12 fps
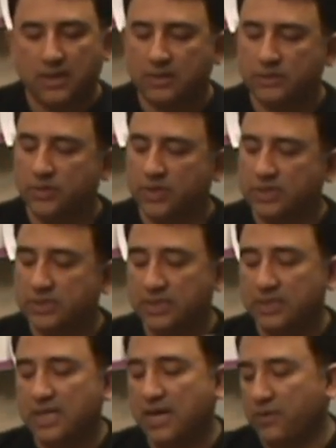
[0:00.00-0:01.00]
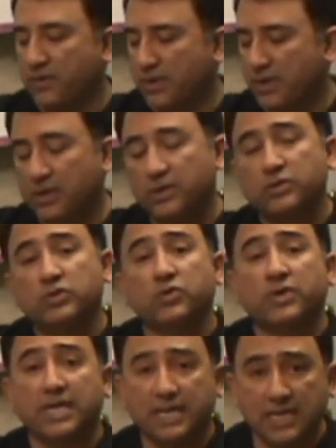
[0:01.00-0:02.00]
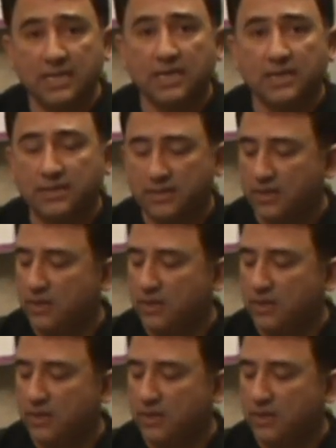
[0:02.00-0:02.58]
As you can see now, to clean it,